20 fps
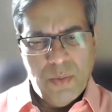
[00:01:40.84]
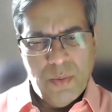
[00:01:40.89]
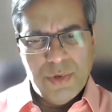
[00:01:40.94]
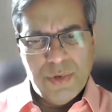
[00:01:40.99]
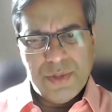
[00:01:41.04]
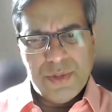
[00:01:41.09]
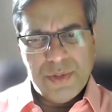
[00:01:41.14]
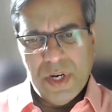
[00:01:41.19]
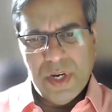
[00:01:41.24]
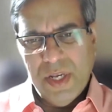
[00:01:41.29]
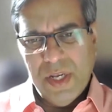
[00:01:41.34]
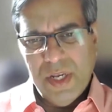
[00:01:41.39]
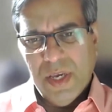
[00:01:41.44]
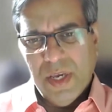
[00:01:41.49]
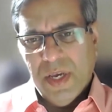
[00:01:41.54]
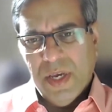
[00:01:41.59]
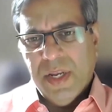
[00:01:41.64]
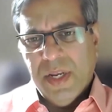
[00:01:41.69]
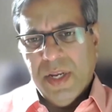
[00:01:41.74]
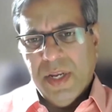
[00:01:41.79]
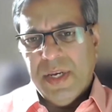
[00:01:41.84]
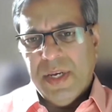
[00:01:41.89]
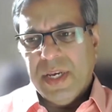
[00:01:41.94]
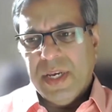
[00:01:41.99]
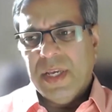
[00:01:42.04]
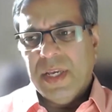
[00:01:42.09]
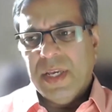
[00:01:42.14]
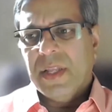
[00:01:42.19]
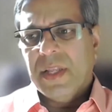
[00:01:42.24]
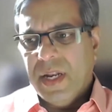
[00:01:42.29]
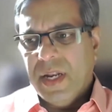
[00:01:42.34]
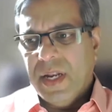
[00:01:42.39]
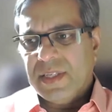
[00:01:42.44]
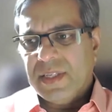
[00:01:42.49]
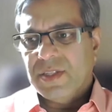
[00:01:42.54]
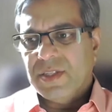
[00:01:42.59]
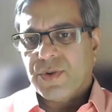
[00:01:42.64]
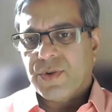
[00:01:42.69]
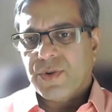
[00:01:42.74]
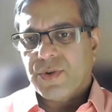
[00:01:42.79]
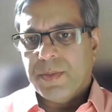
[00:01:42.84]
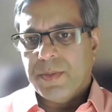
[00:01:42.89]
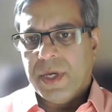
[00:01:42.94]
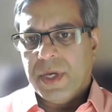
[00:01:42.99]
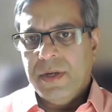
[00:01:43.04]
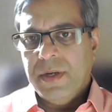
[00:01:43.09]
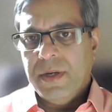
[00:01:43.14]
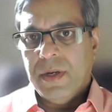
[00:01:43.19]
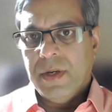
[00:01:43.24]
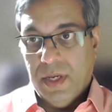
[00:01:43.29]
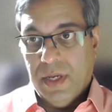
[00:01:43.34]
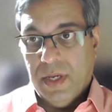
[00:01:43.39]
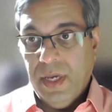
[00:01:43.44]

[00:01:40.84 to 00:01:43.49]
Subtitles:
was really taking the lessons from that,